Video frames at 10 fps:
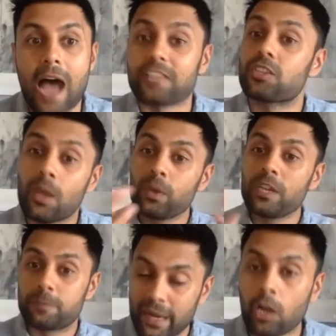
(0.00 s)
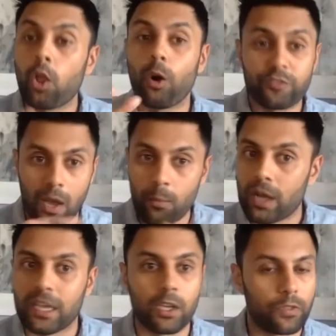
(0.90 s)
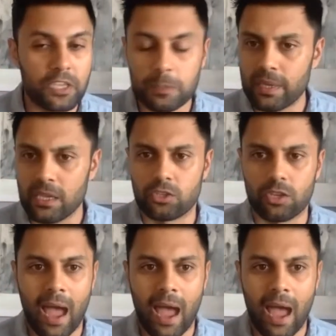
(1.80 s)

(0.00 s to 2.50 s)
And so then we spent a lot of time working on this speech,